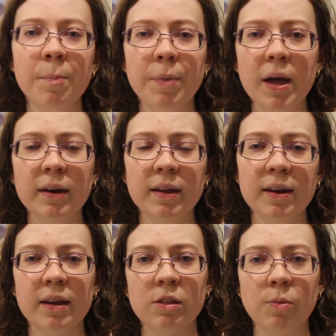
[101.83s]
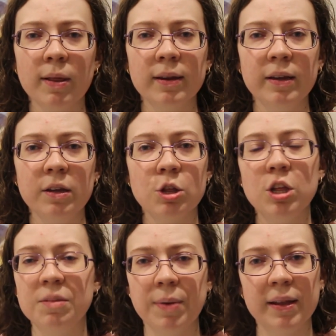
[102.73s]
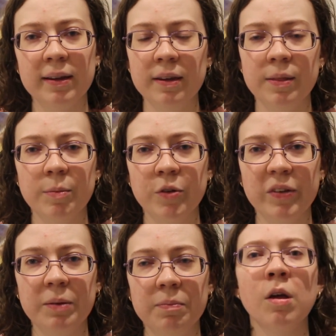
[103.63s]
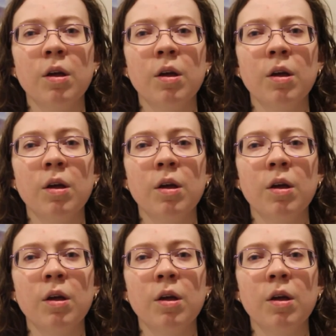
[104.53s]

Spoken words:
But in actuality, she's barely in the movie.